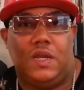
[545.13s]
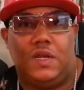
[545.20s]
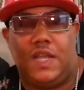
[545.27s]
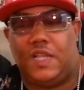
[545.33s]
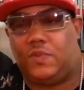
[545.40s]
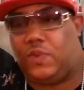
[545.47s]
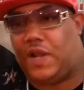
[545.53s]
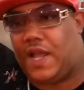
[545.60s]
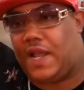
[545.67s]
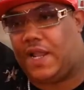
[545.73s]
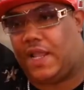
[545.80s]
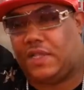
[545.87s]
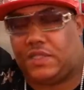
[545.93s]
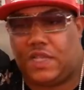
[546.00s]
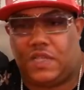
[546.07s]
I
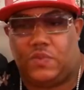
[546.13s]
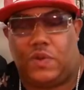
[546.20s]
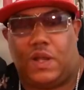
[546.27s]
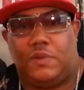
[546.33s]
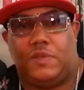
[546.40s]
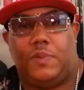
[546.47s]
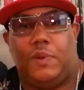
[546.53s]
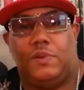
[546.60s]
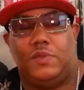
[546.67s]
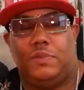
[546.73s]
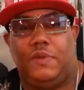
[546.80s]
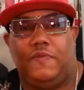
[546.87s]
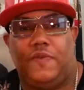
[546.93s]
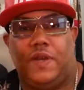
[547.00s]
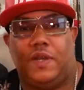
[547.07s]
guess that's what I'm supposed to
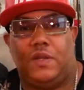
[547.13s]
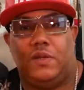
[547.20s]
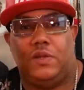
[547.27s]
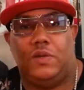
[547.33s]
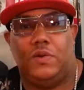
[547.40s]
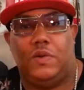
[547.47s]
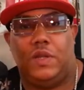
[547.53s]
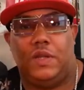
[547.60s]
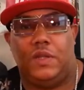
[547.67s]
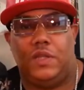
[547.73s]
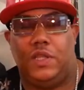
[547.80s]
be fucking doing.